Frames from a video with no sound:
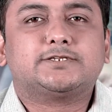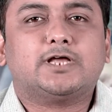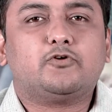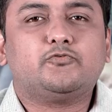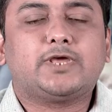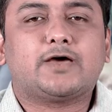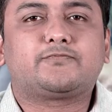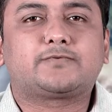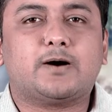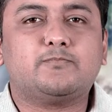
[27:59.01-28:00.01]
Now we
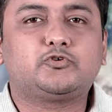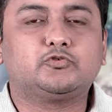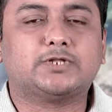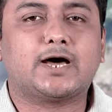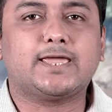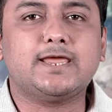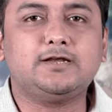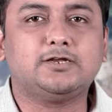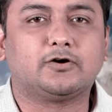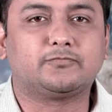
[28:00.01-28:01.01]
have come to the
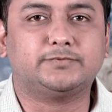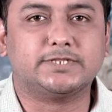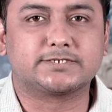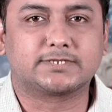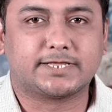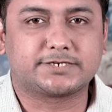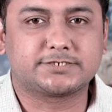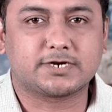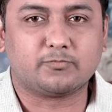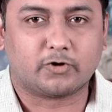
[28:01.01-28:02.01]
end of this
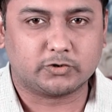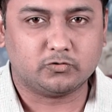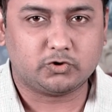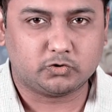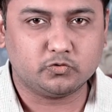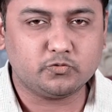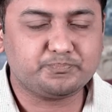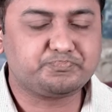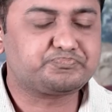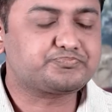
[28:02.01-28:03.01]
lecture, Module 2.
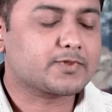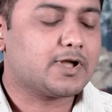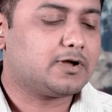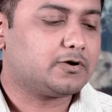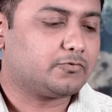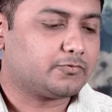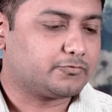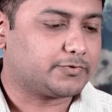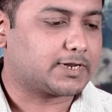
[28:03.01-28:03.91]
We are